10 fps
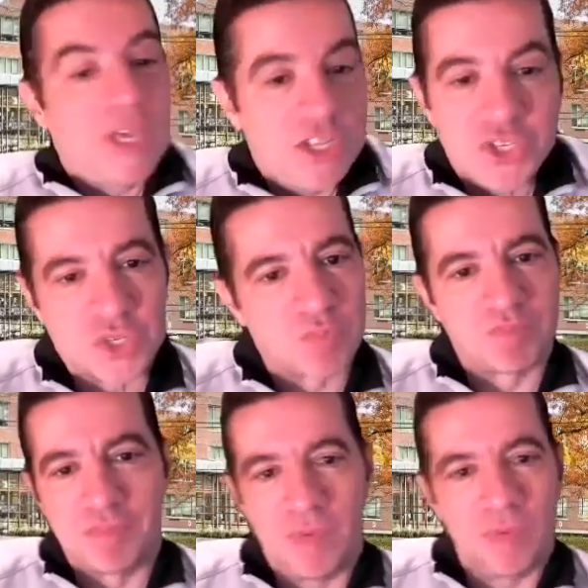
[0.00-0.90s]
he just
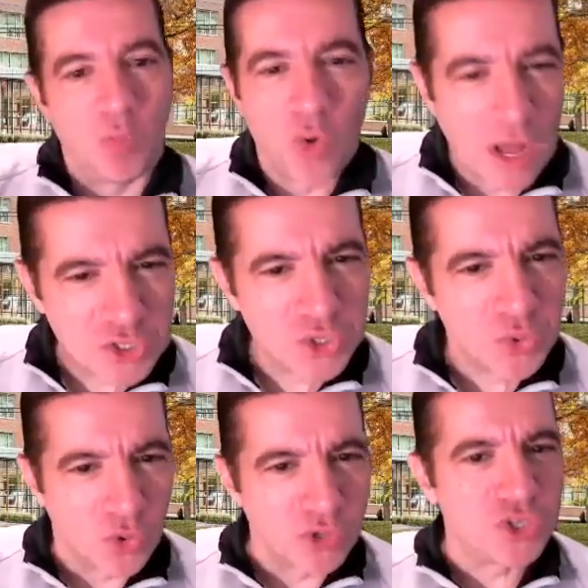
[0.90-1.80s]
watched
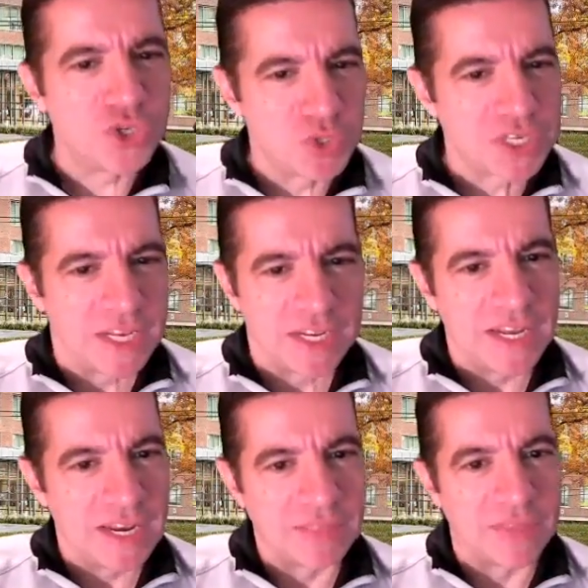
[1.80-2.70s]
you, or did you send
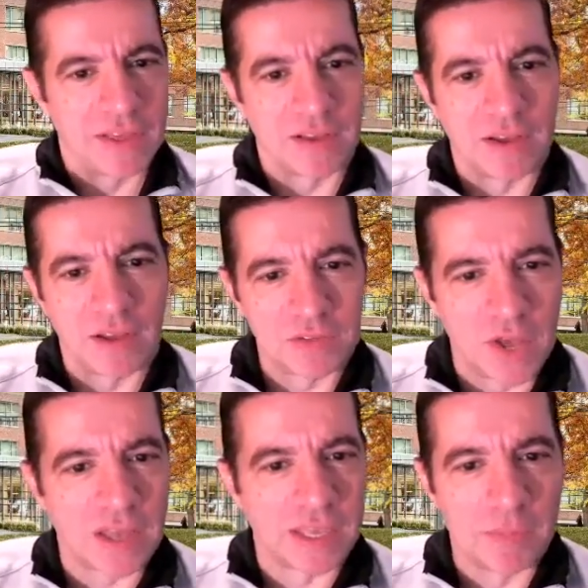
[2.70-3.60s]
in anything
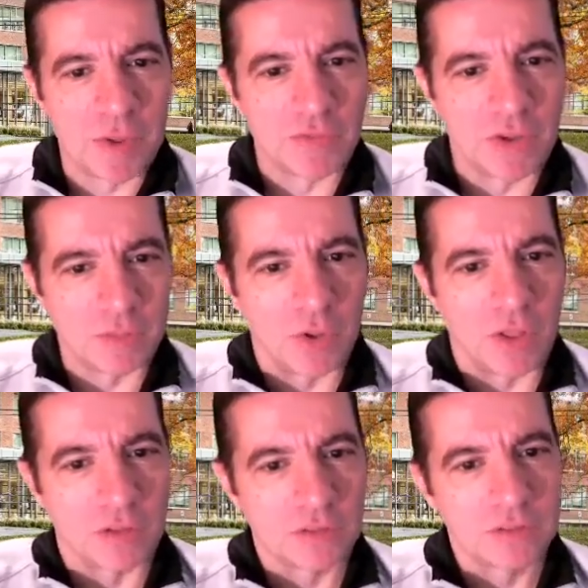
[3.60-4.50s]
talking about
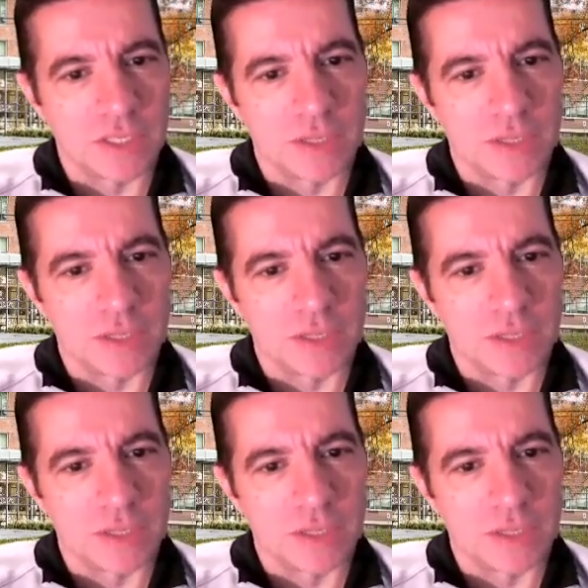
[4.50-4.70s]
volleyball to